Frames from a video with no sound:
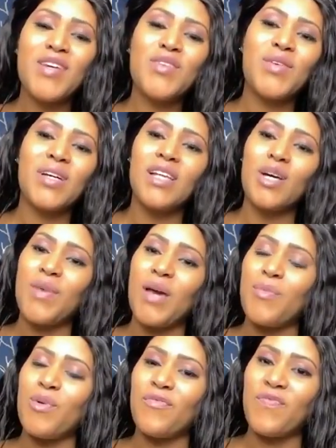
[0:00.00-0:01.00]
You can look me
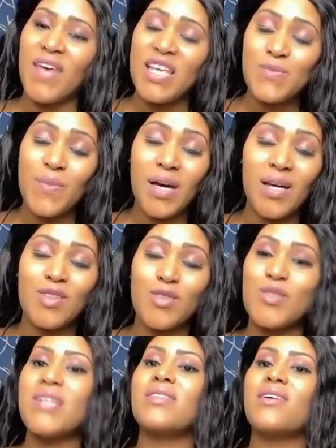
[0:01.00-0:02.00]
up on Facebook under
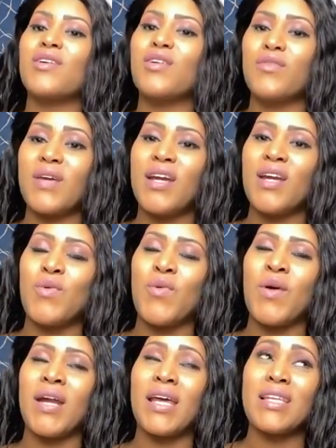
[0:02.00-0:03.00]
Jessica Karin,
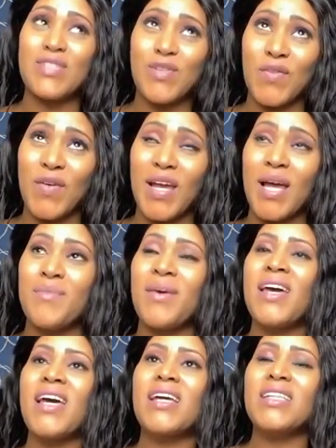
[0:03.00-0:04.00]
on Instagram,
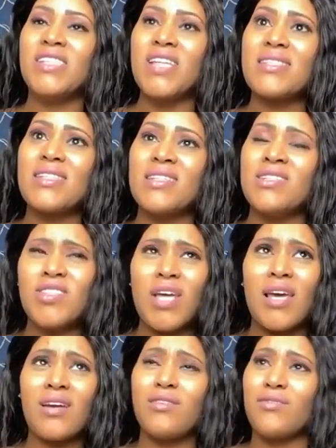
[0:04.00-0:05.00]
just
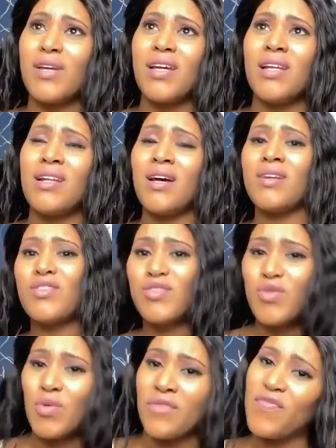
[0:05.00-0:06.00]

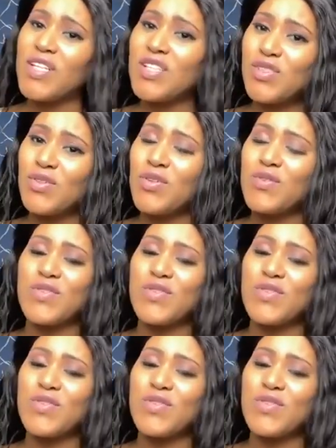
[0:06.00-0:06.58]
jkarin_official.